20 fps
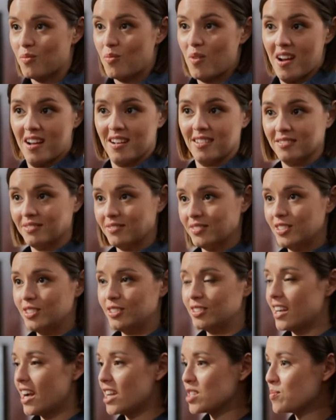Well,
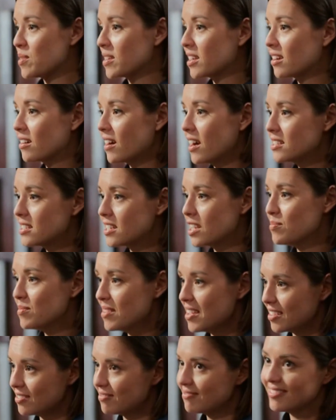you guys make a great team
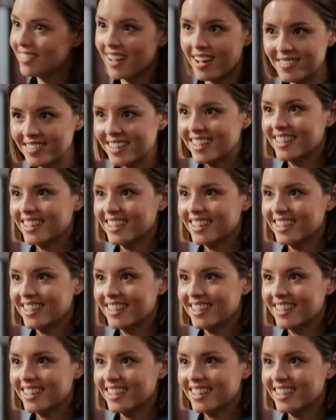then. Love